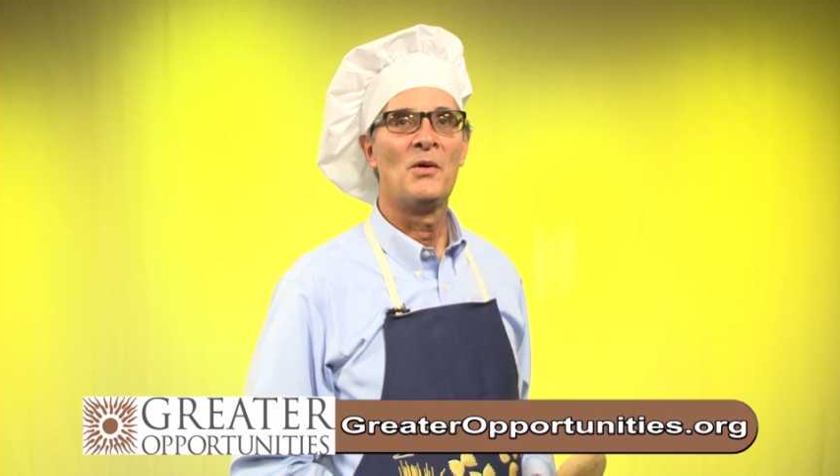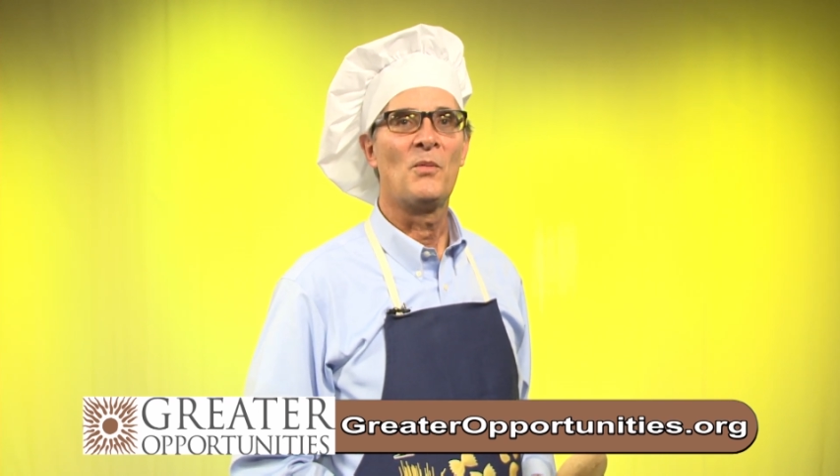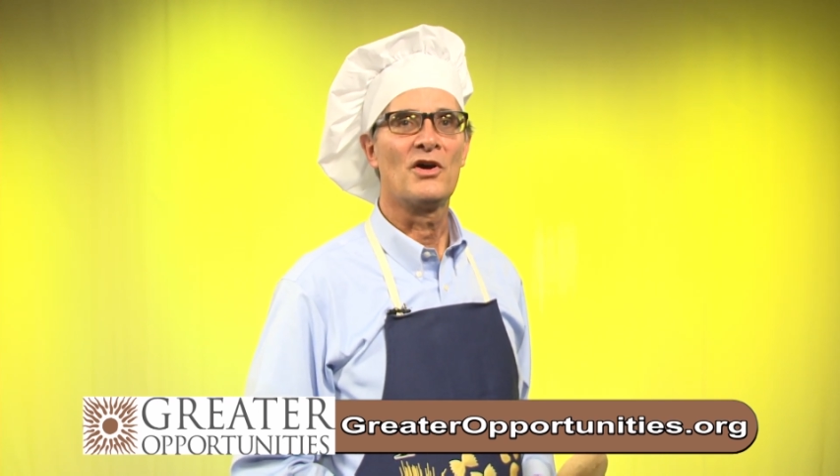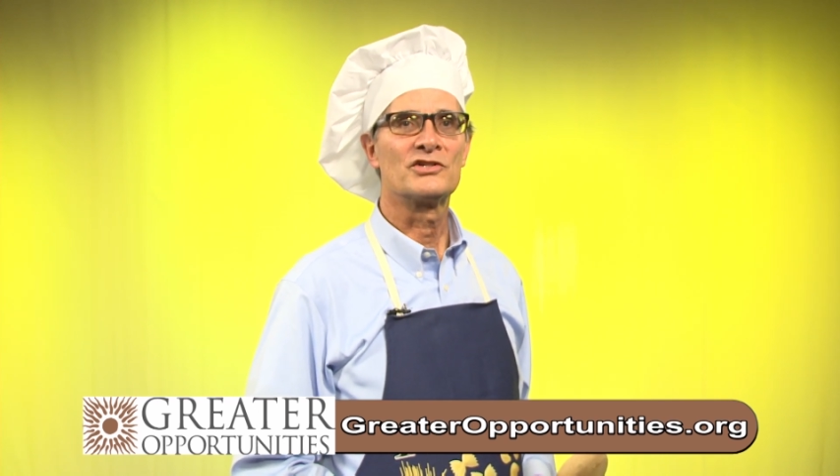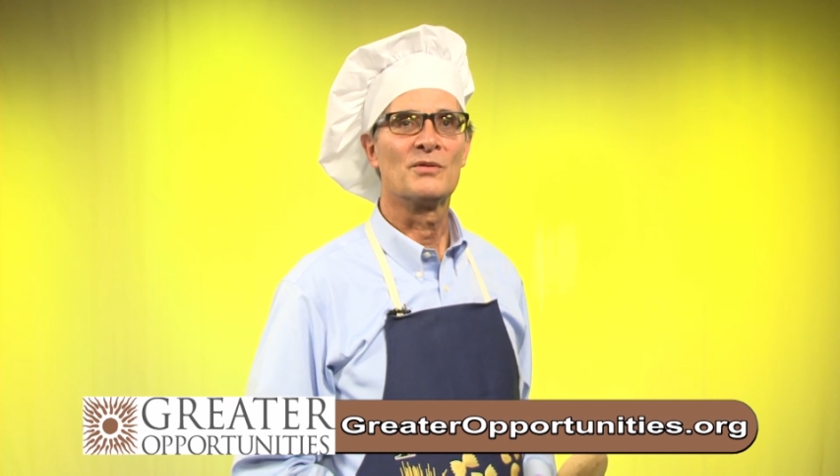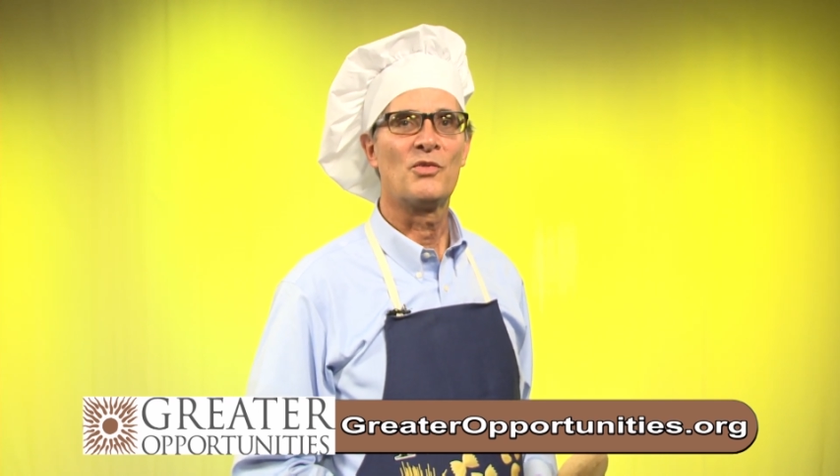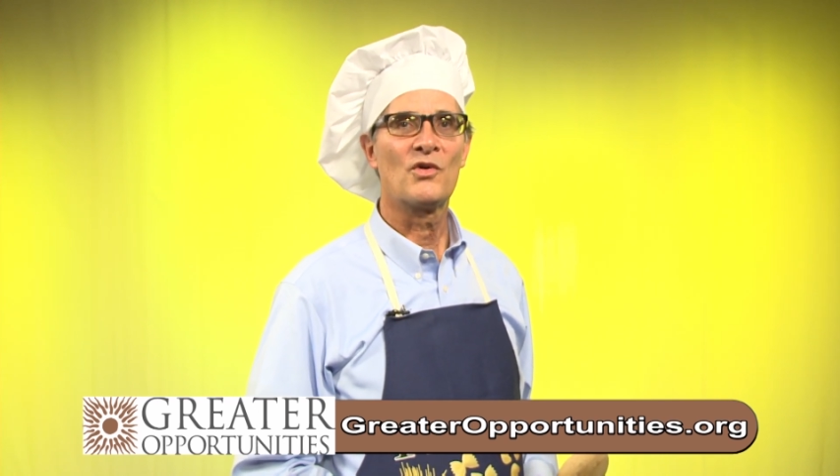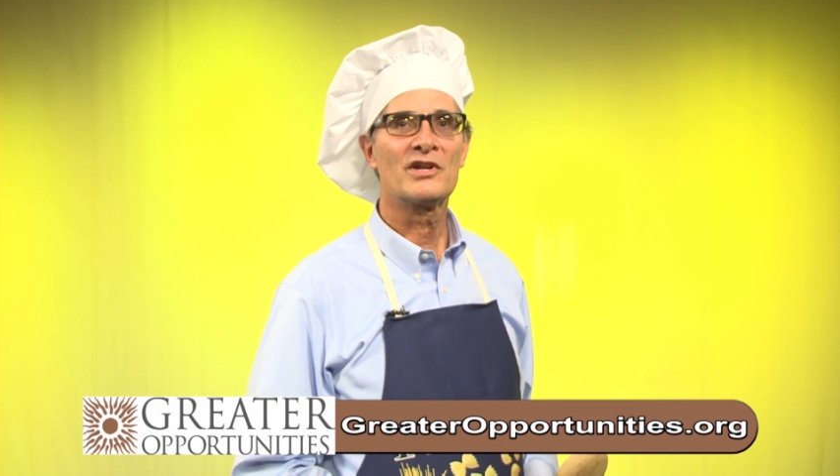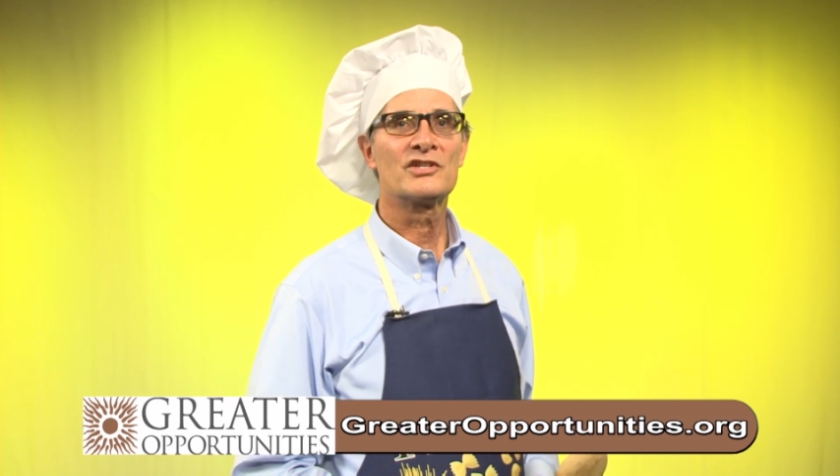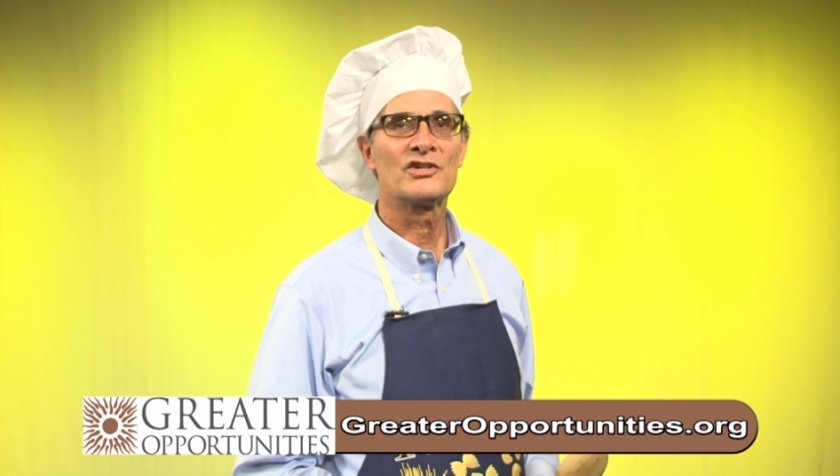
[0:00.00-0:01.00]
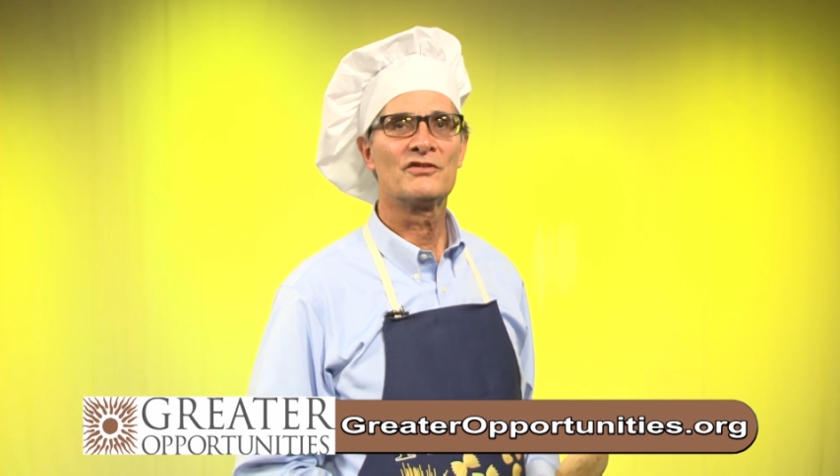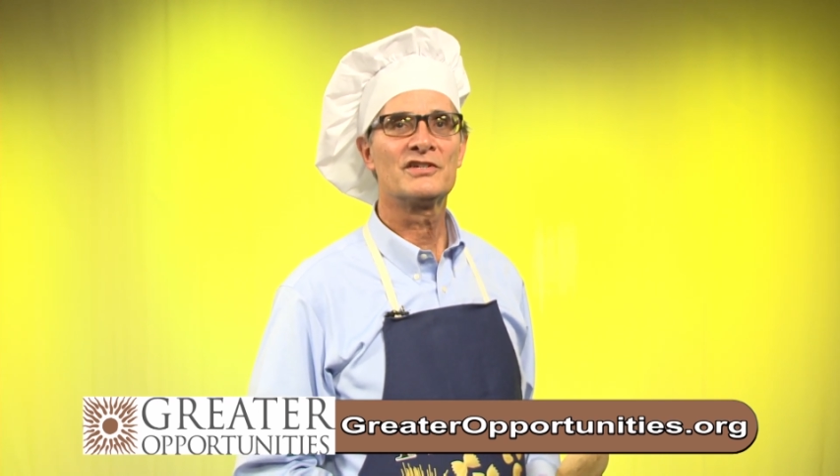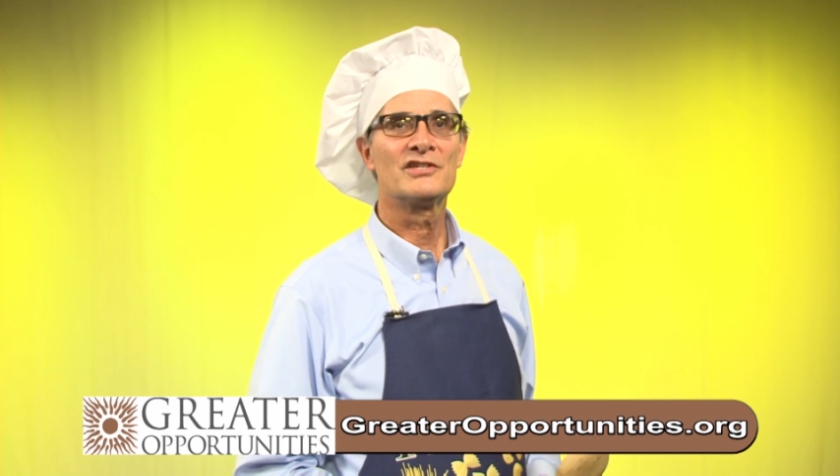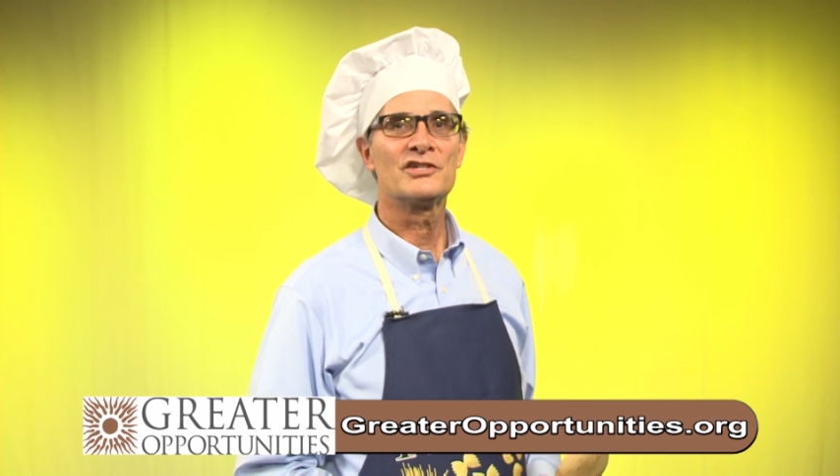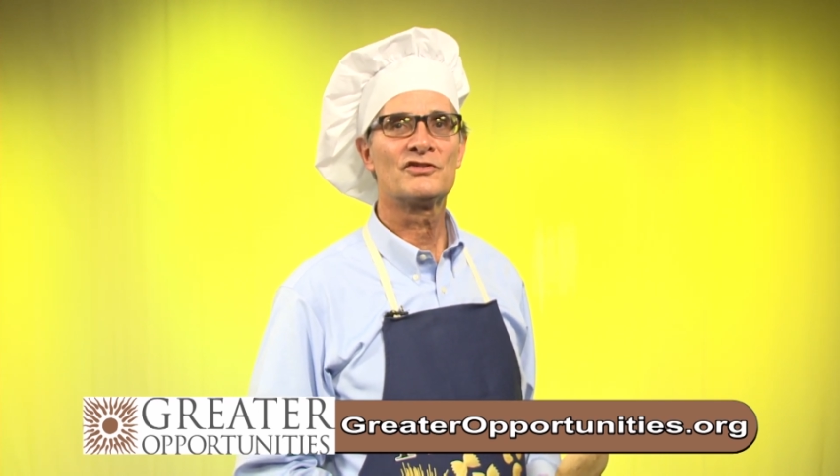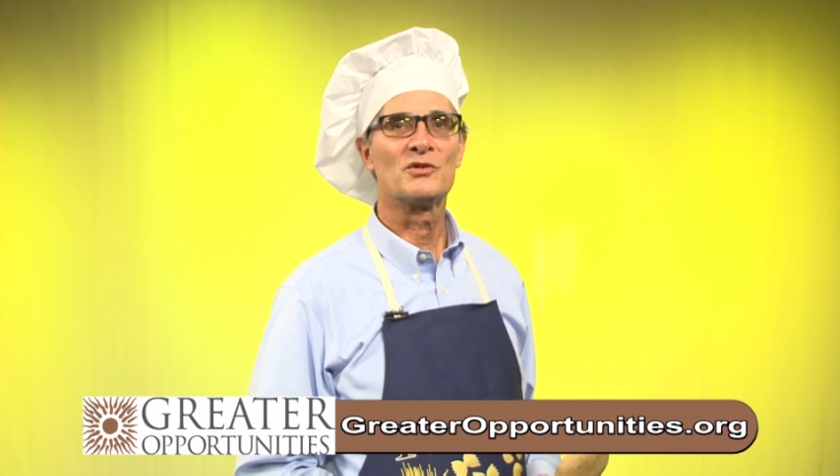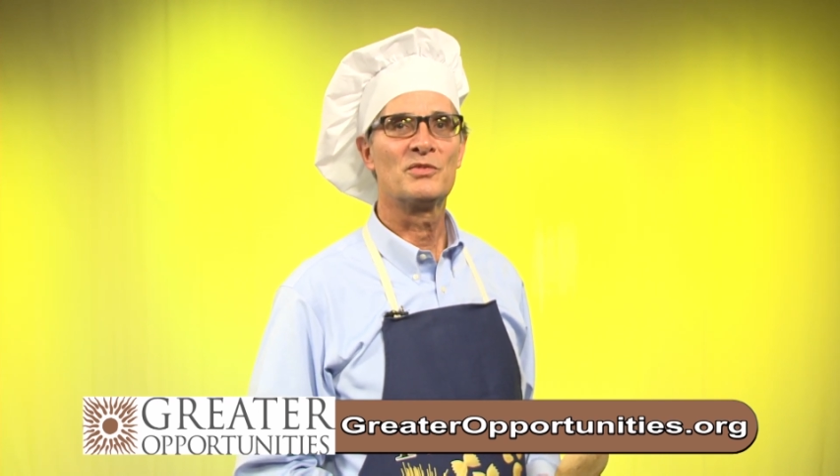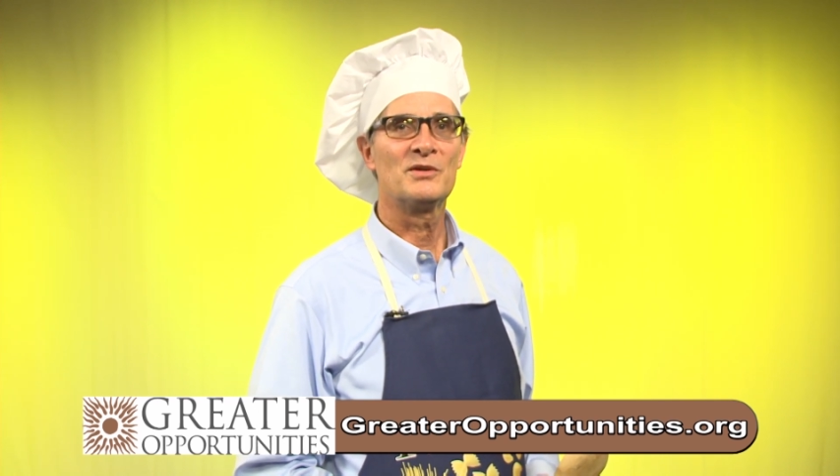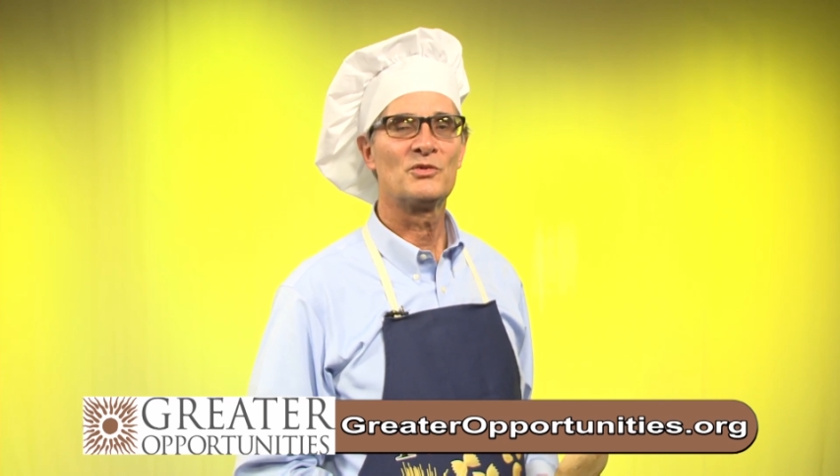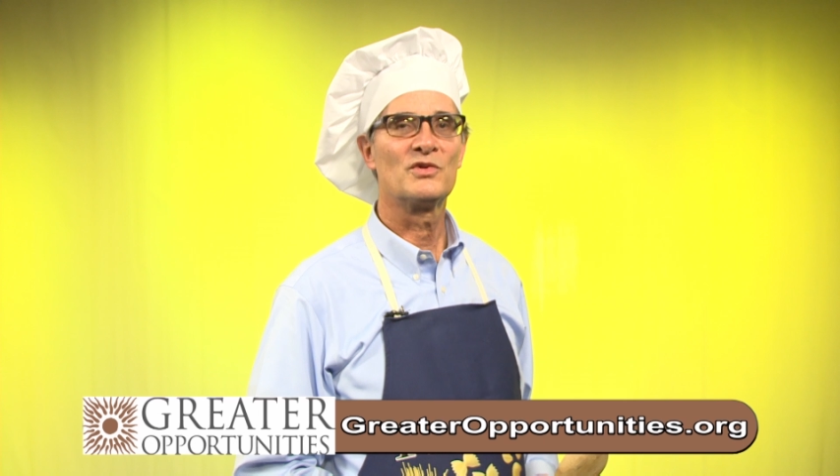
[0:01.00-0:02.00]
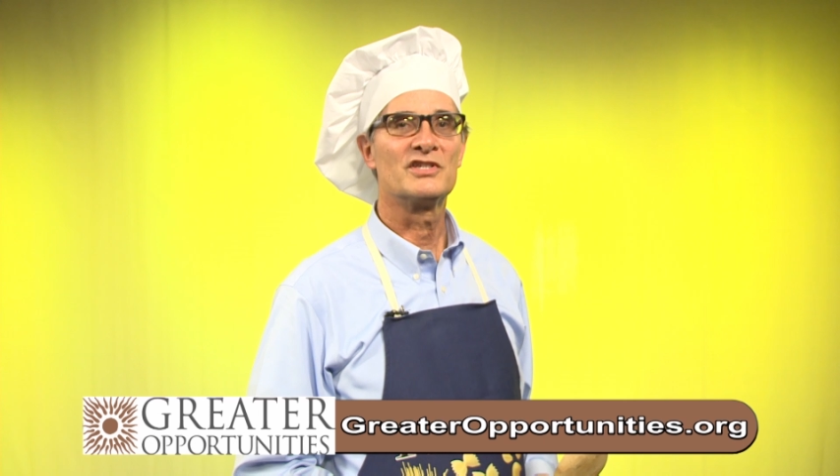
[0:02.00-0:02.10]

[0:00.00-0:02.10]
while supporting services for people